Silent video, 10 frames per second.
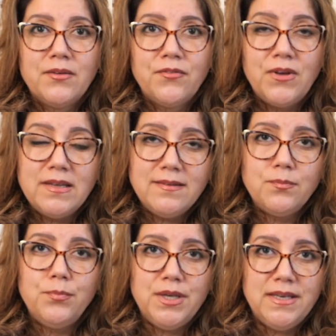Phase
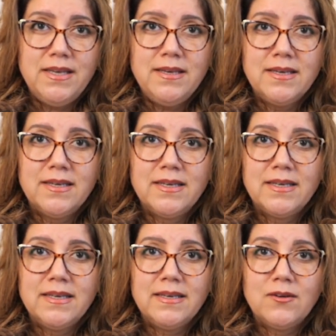B
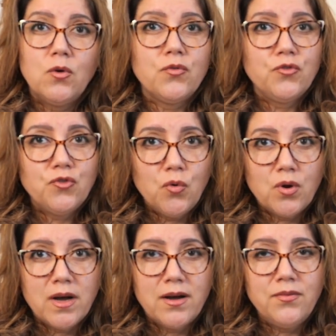of
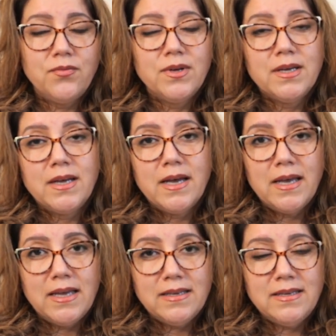TOGAF
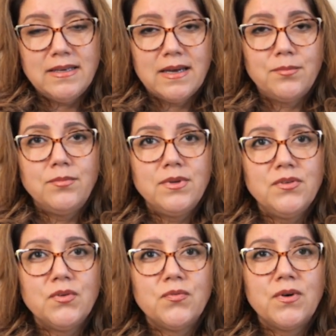ADM
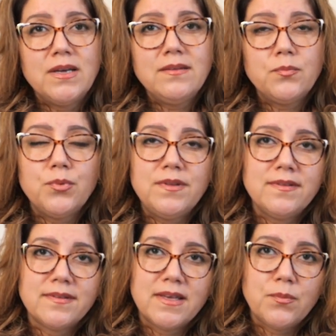defines
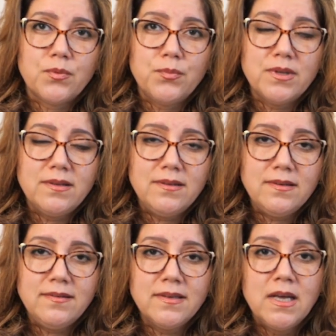business
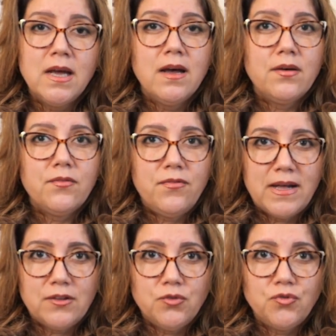capabilities,
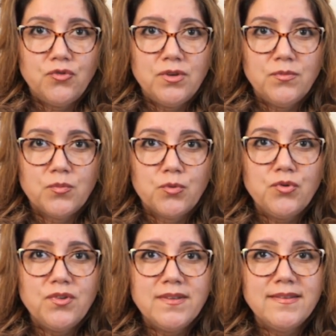value streams,
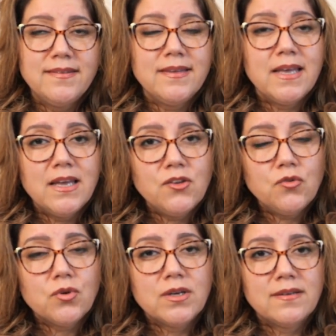processes, and
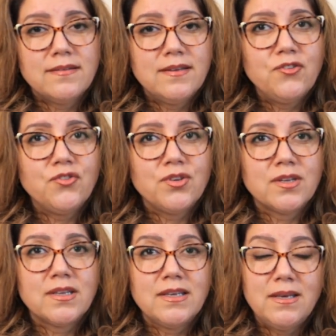
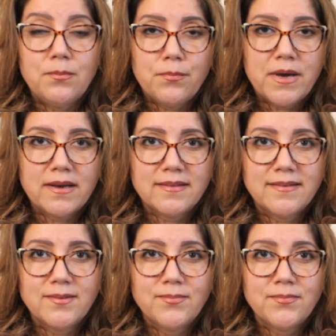organizational impacts.